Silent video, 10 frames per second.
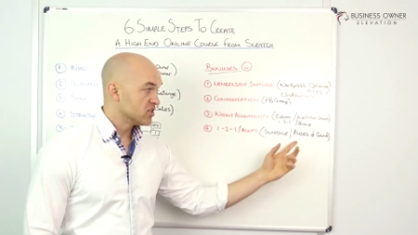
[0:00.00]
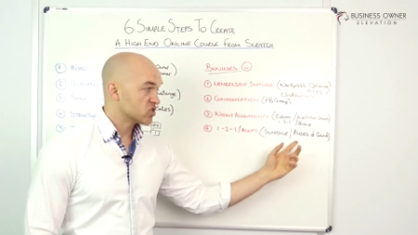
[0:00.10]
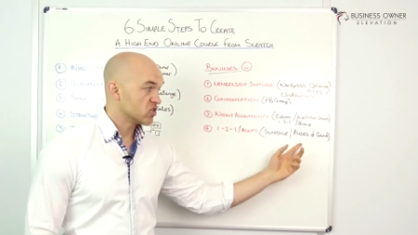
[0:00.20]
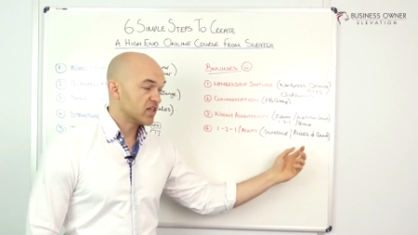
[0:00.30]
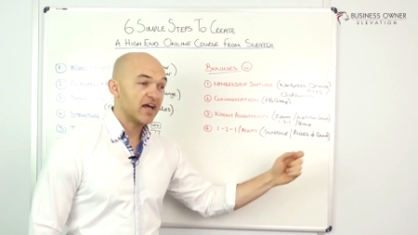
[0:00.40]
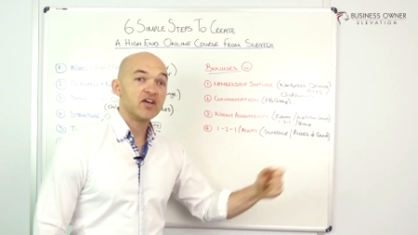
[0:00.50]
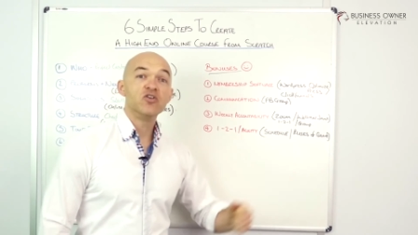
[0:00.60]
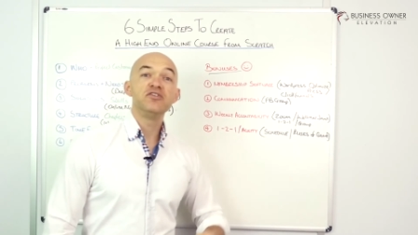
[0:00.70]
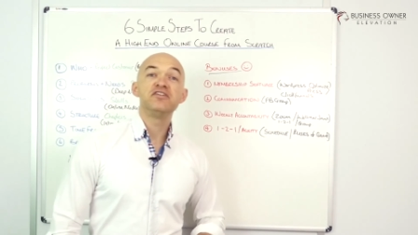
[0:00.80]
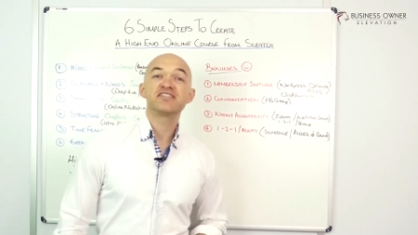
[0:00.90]
so they
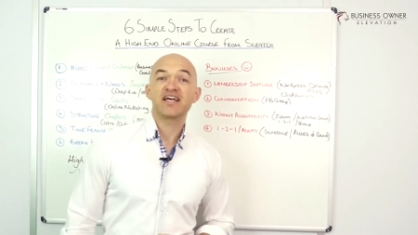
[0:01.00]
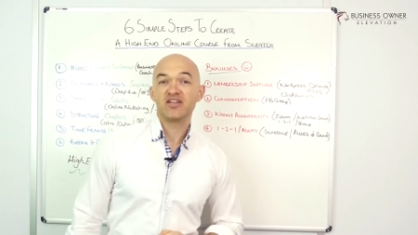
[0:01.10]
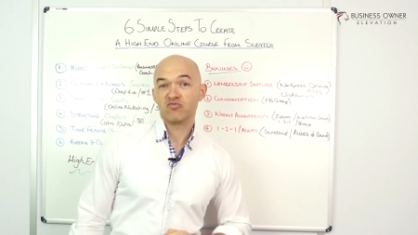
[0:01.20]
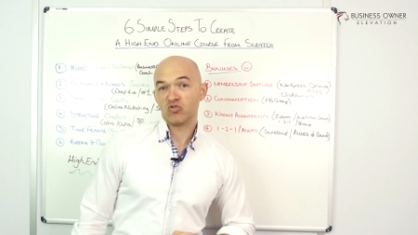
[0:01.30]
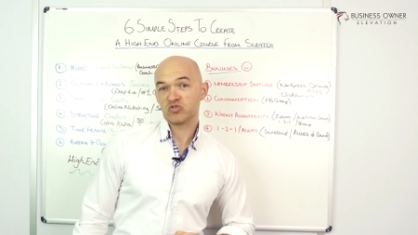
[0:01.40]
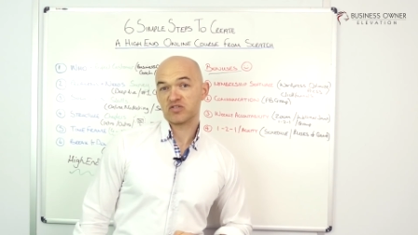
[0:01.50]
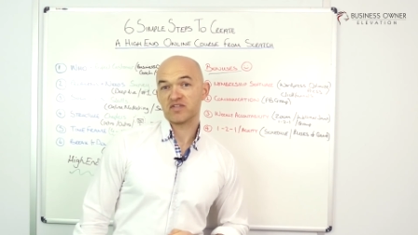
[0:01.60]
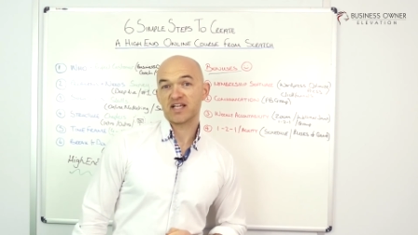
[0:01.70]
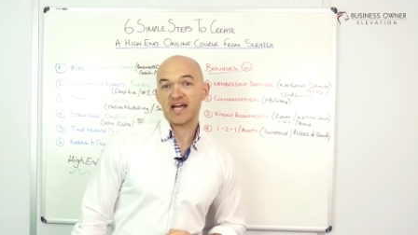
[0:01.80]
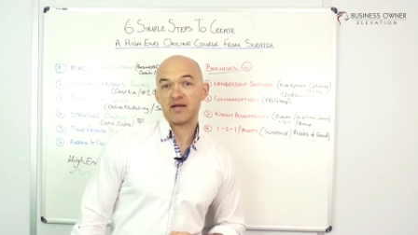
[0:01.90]
understand the rules of
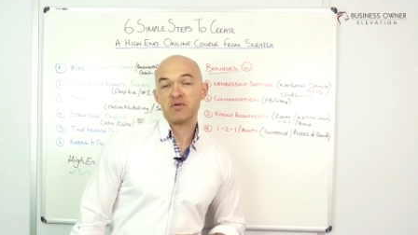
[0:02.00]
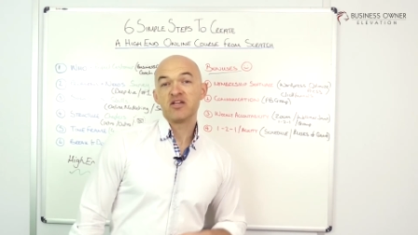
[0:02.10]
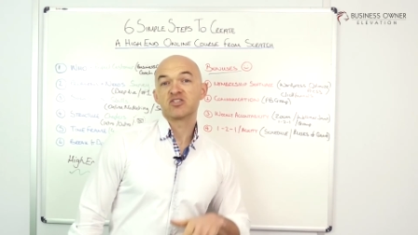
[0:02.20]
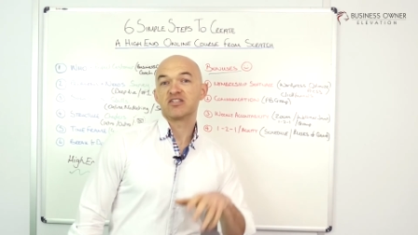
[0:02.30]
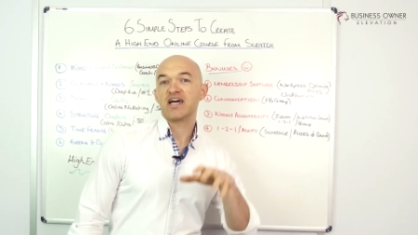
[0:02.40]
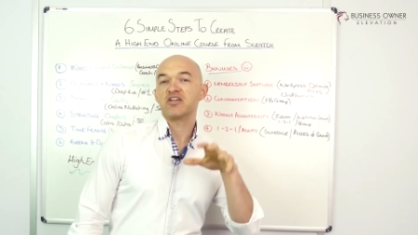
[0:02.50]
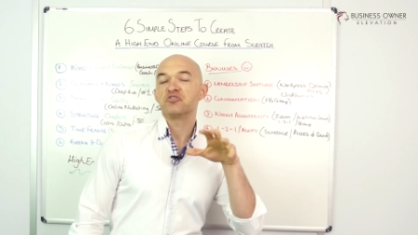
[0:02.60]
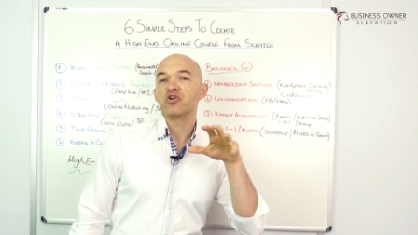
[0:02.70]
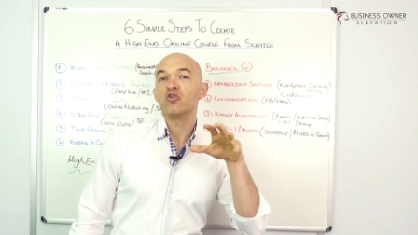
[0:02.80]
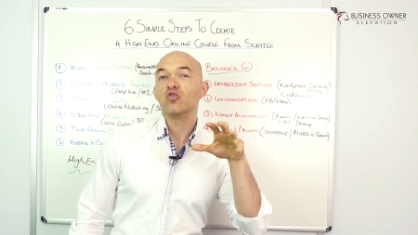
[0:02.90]
the game, so that you're
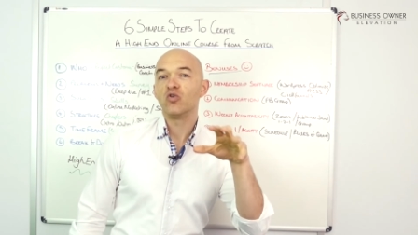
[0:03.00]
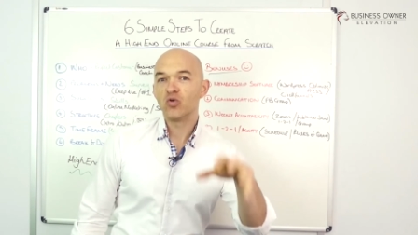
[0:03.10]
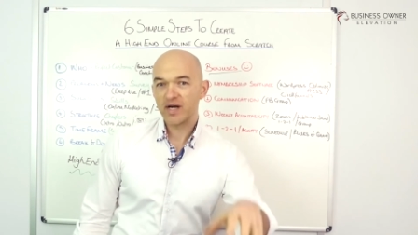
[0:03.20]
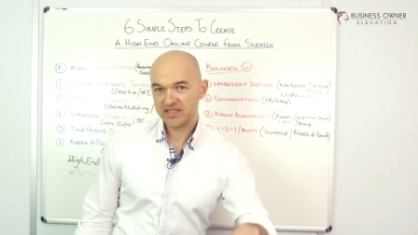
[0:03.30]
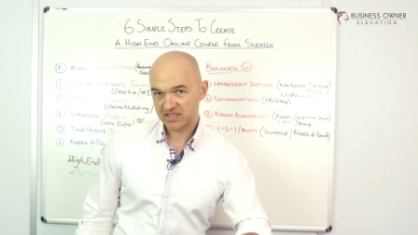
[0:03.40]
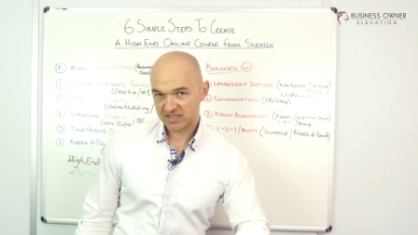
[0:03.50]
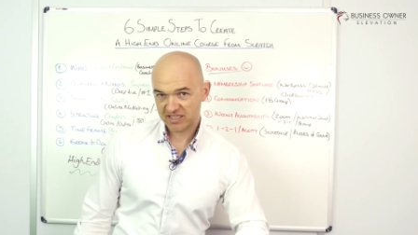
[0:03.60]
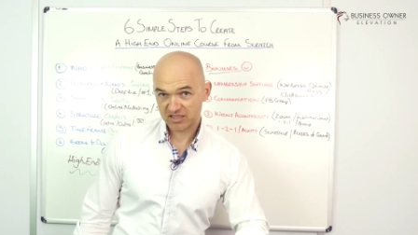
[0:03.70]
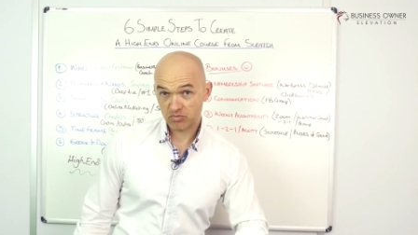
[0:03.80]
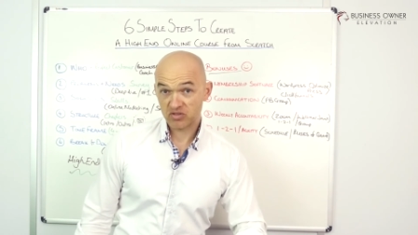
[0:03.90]
not always
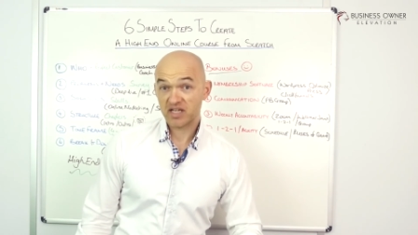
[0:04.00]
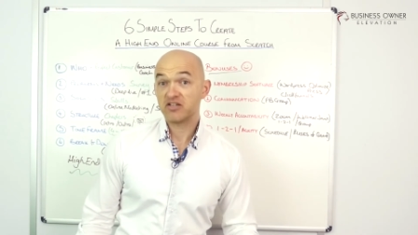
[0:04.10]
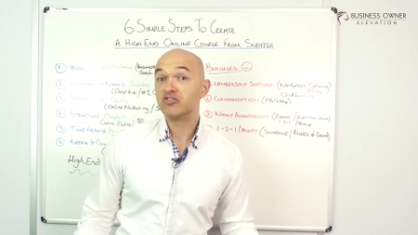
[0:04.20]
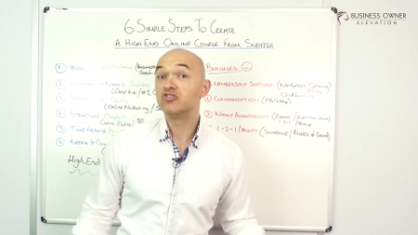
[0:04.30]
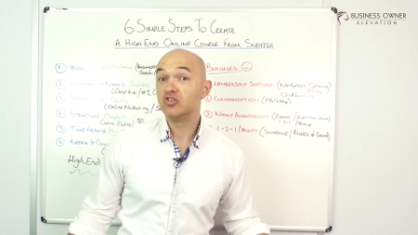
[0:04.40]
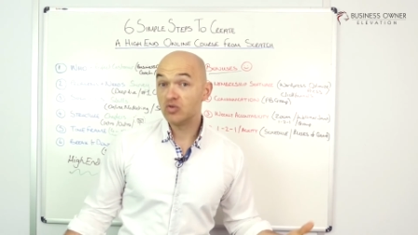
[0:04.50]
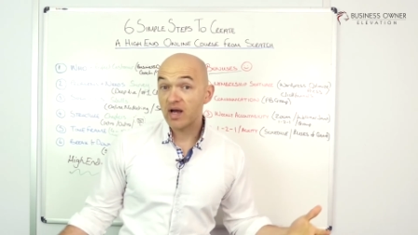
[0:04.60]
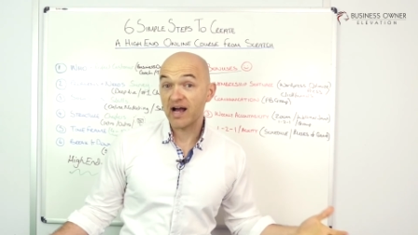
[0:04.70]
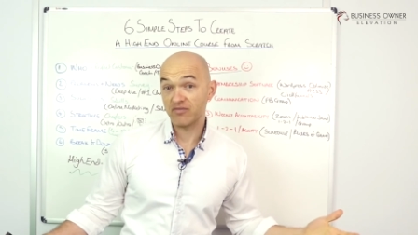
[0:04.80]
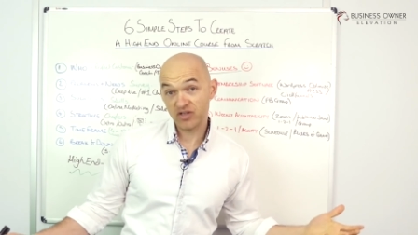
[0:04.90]
accessible and that you do
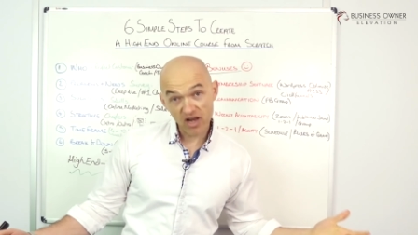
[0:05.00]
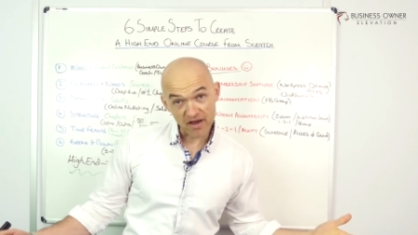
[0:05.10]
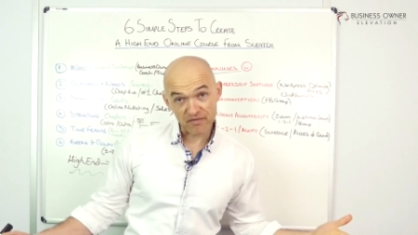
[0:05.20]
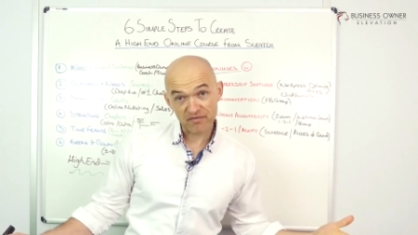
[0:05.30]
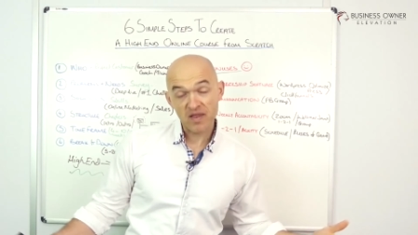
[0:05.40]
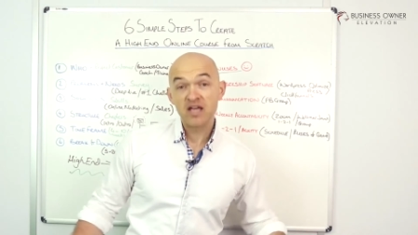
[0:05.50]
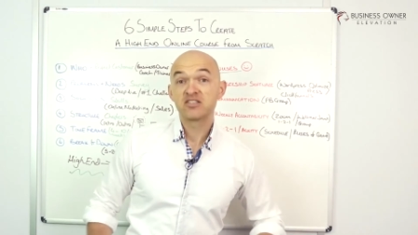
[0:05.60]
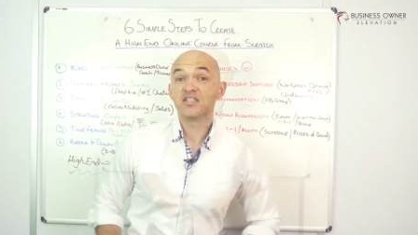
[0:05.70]
have a life. So